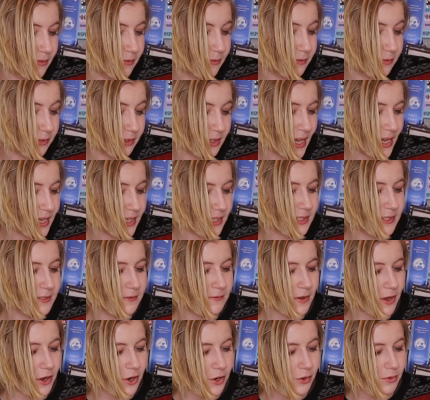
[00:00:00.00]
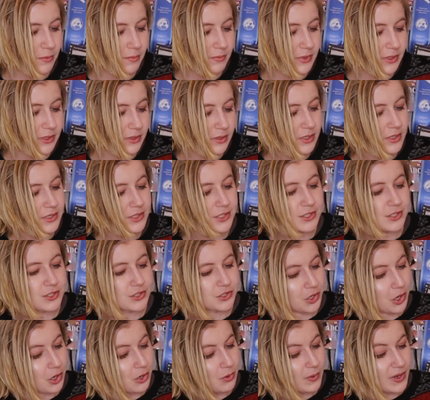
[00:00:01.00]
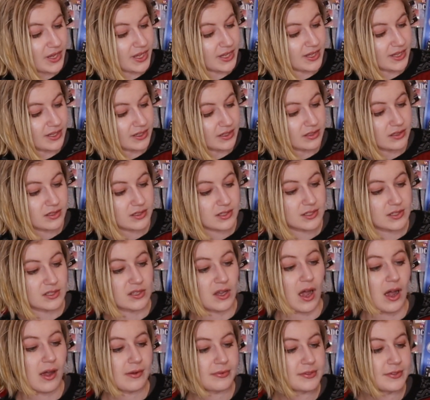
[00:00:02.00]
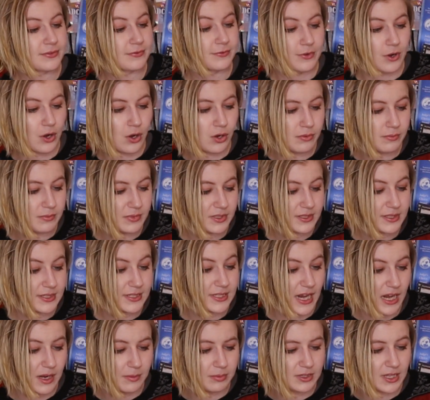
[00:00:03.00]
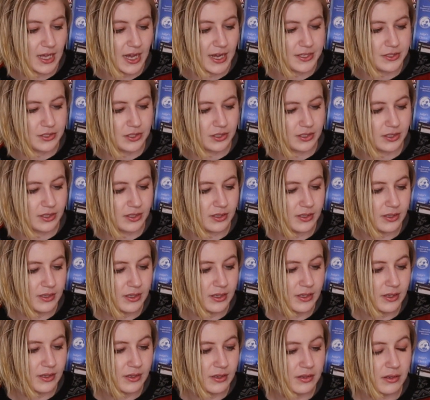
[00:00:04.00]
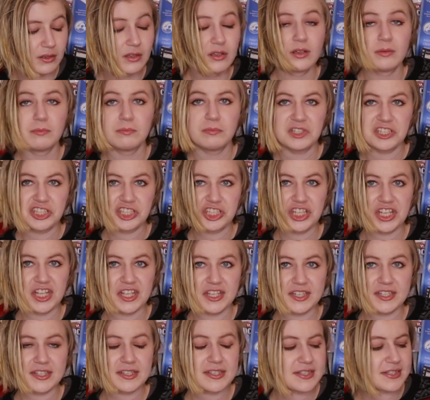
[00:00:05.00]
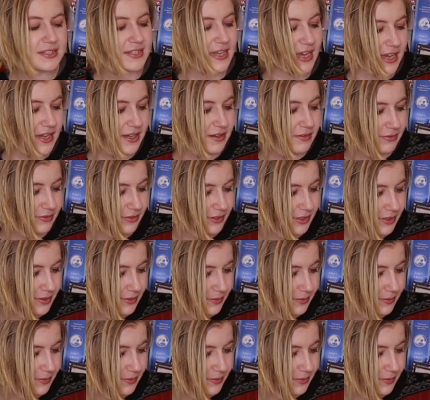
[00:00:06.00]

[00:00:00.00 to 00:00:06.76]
Flex Foam Sew In Soft Foam Stabilizer. Machine safe.